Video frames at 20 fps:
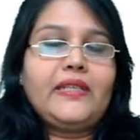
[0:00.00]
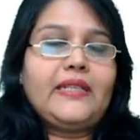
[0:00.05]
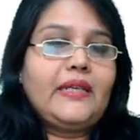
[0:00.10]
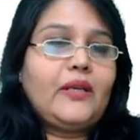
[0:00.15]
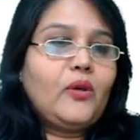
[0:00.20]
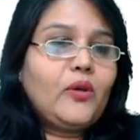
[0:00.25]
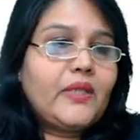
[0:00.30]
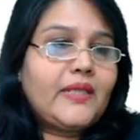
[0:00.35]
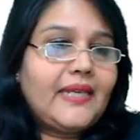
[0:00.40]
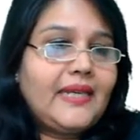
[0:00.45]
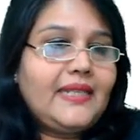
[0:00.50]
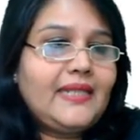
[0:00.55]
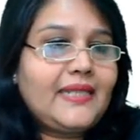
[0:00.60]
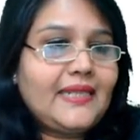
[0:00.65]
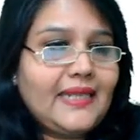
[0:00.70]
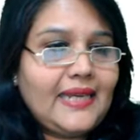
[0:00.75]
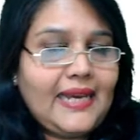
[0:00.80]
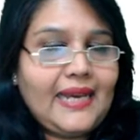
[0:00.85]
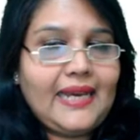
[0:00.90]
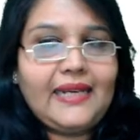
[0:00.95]
his
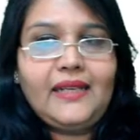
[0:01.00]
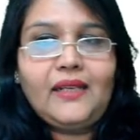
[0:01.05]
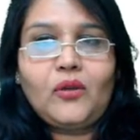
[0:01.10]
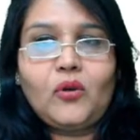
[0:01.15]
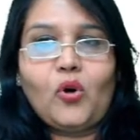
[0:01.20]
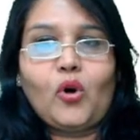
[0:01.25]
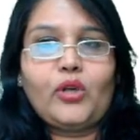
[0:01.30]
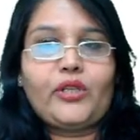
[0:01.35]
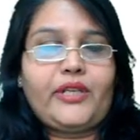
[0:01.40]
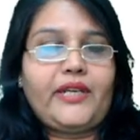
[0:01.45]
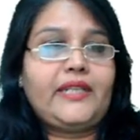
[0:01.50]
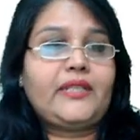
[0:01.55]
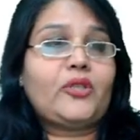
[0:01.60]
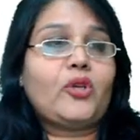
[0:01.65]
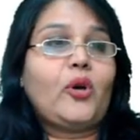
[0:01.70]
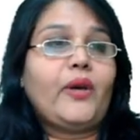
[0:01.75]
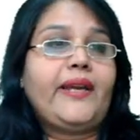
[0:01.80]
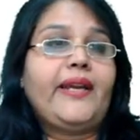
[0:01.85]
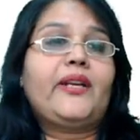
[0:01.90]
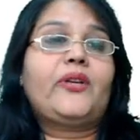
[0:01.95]
innocence in court. He,
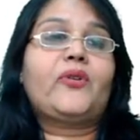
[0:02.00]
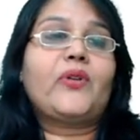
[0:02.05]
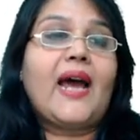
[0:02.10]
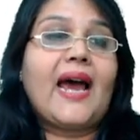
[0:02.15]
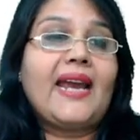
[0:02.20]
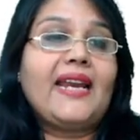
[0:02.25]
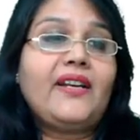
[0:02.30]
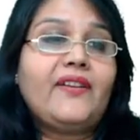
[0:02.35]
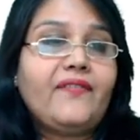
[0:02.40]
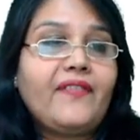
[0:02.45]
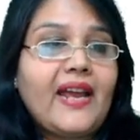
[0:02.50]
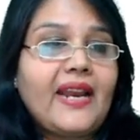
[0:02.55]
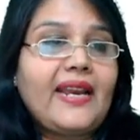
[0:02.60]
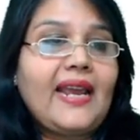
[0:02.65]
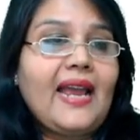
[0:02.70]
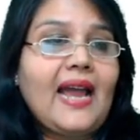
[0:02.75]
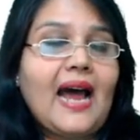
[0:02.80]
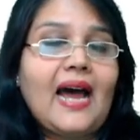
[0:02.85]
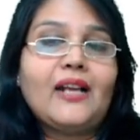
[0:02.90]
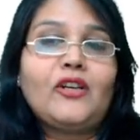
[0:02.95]
so he tried
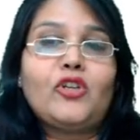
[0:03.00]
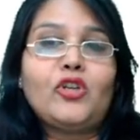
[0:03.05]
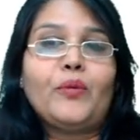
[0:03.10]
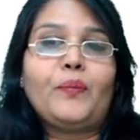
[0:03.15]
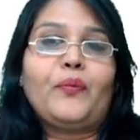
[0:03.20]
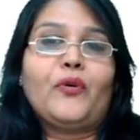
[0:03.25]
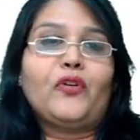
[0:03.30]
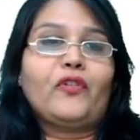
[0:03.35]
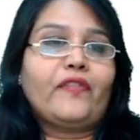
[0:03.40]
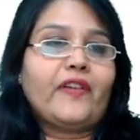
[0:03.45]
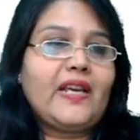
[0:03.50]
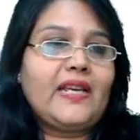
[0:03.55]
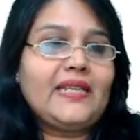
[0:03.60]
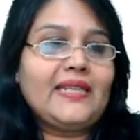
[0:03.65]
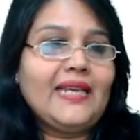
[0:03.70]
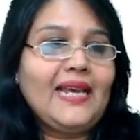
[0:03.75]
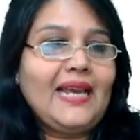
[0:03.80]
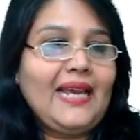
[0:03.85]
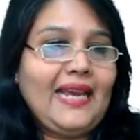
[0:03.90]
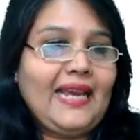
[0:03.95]
very hard to prove his
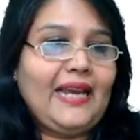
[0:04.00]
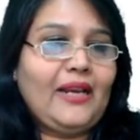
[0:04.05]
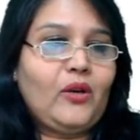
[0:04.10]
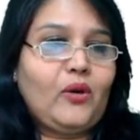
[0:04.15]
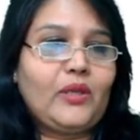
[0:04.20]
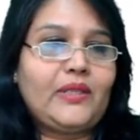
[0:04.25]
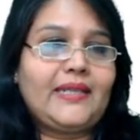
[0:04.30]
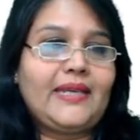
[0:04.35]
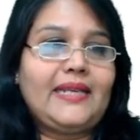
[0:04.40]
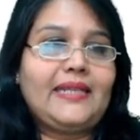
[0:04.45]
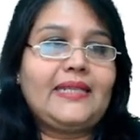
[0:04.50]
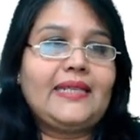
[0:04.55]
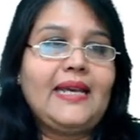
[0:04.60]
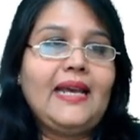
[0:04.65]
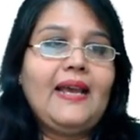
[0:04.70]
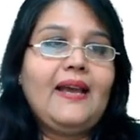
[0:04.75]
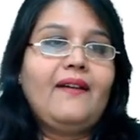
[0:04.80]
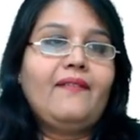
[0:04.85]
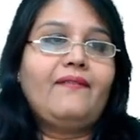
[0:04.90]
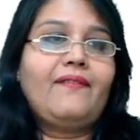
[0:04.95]
innocence.
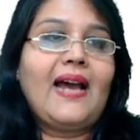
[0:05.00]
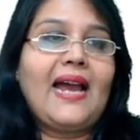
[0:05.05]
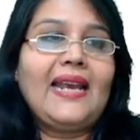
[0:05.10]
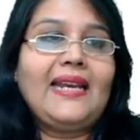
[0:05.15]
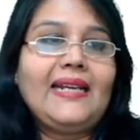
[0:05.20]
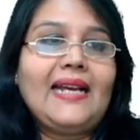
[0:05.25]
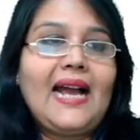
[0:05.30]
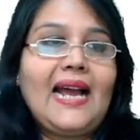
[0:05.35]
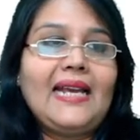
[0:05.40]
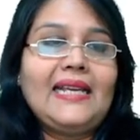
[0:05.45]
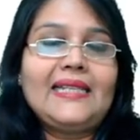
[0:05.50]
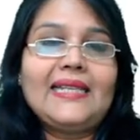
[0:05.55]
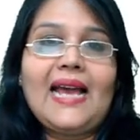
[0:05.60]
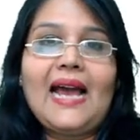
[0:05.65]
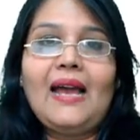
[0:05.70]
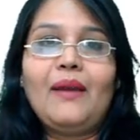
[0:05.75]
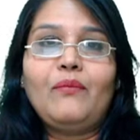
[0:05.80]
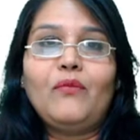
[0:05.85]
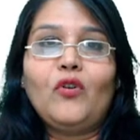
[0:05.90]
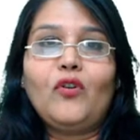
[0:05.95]
Fine, guys,
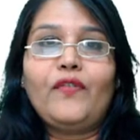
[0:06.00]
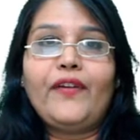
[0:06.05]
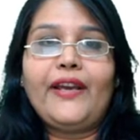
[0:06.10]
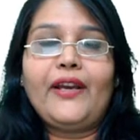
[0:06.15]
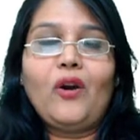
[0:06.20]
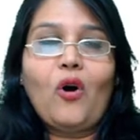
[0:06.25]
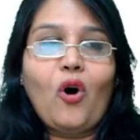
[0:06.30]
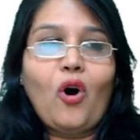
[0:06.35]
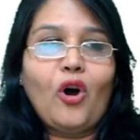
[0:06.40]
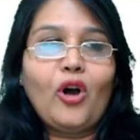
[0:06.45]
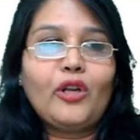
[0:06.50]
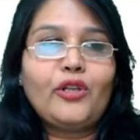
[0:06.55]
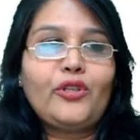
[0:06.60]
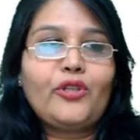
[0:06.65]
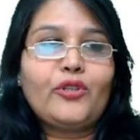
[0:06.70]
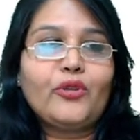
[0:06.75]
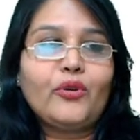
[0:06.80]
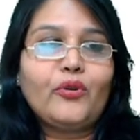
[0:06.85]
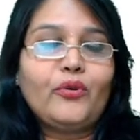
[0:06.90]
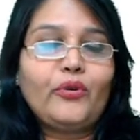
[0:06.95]
I'm moving
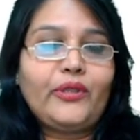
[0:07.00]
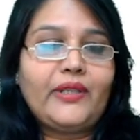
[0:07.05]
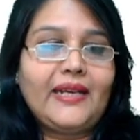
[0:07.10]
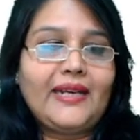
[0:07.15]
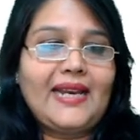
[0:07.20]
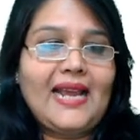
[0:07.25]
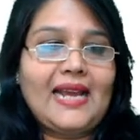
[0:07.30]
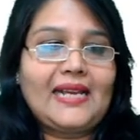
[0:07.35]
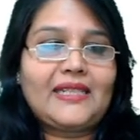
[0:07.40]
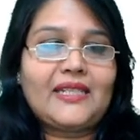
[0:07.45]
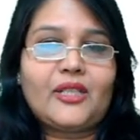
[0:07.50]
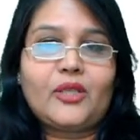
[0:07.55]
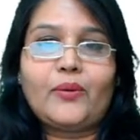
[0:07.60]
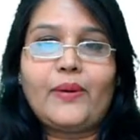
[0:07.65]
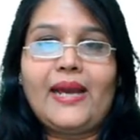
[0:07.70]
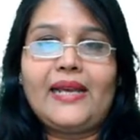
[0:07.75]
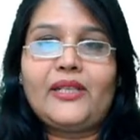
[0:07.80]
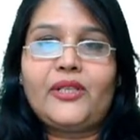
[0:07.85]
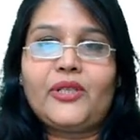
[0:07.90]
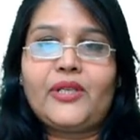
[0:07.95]
on to the next
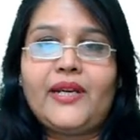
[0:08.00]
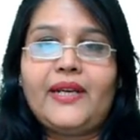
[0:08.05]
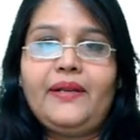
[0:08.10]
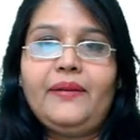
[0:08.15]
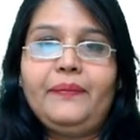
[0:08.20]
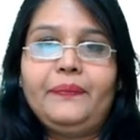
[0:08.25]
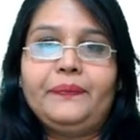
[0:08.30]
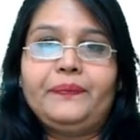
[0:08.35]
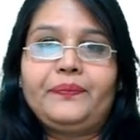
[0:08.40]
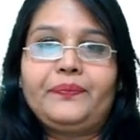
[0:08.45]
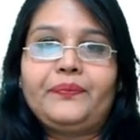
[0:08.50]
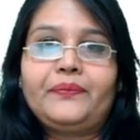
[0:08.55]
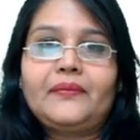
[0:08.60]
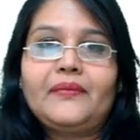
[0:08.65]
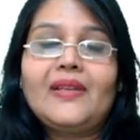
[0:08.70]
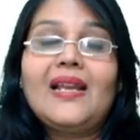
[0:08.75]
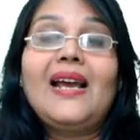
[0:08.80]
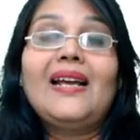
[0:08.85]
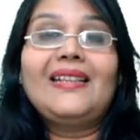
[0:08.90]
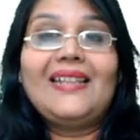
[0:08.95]
question.
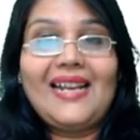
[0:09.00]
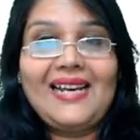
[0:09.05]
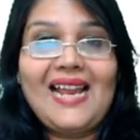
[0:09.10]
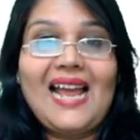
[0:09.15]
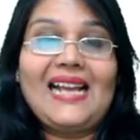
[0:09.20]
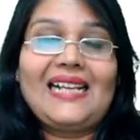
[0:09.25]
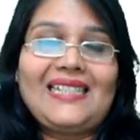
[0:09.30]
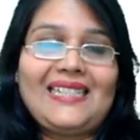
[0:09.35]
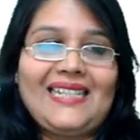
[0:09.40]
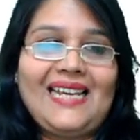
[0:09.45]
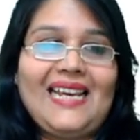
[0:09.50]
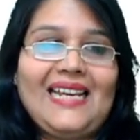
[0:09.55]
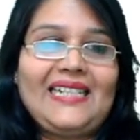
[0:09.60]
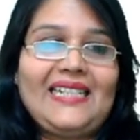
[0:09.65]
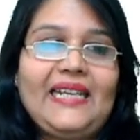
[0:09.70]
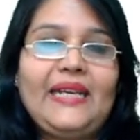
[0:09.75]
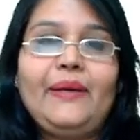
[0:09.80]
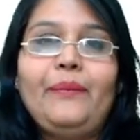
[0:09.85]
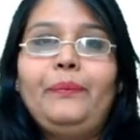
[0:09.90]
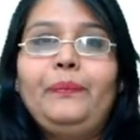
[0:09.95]
The next
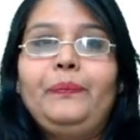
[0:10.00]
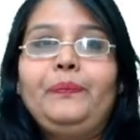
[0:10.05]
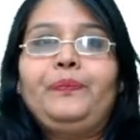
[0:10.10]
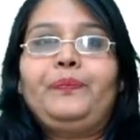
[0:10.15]
idiom,